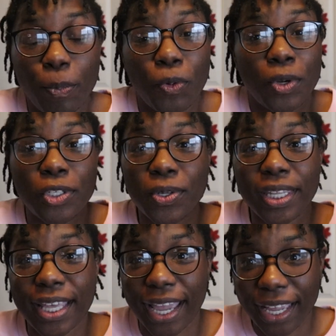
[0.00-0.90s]
but once you
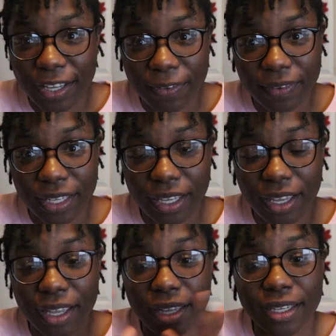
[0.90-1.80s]
get the hang of
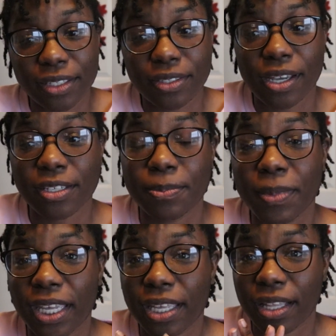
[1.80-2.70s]
it, it does
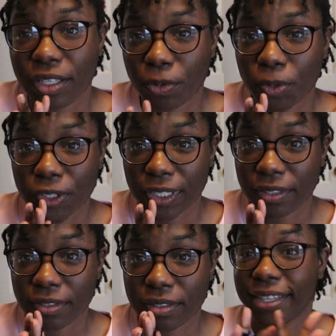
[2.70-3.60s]
make a little more
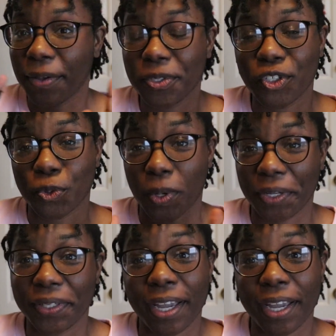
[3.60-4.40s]
sense. That was just wild.